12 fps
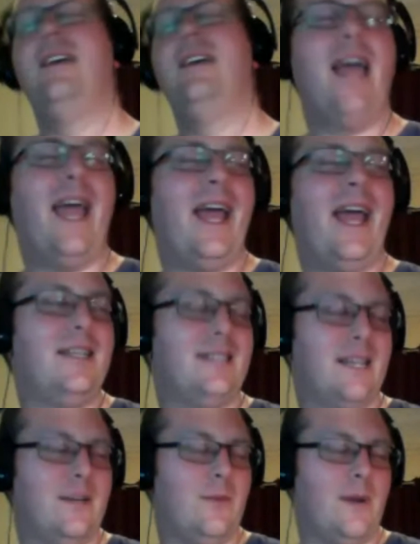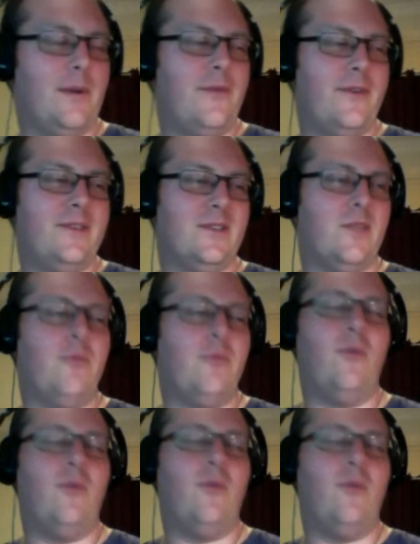And one of my friends also
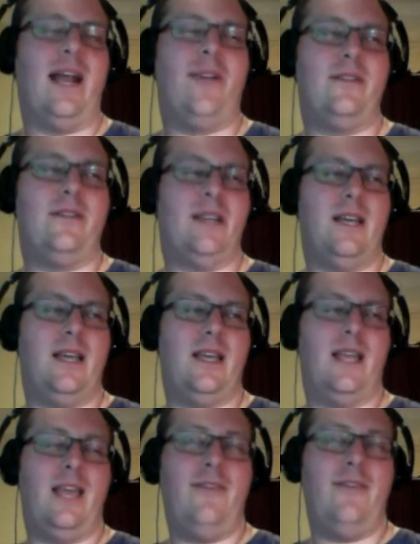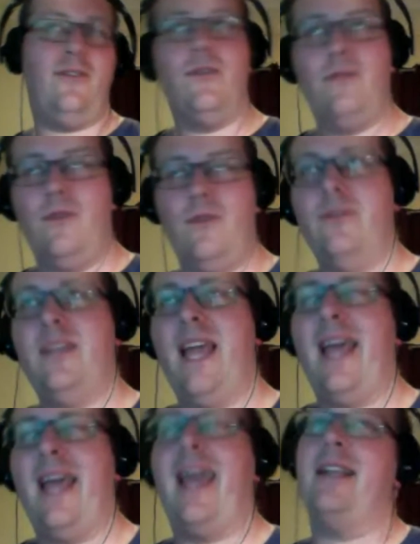pointed out that if you use
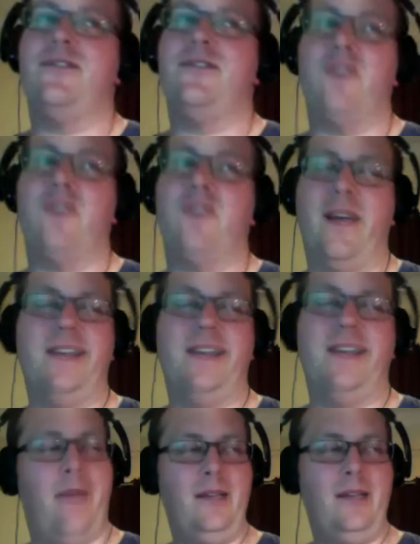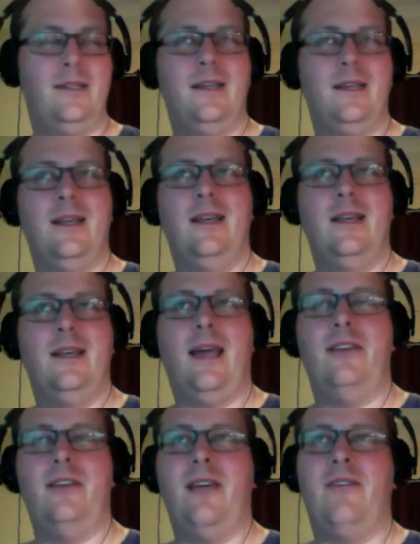Hangouts for SMS
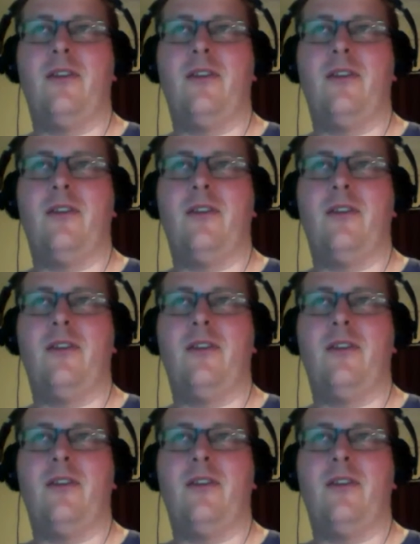and you have a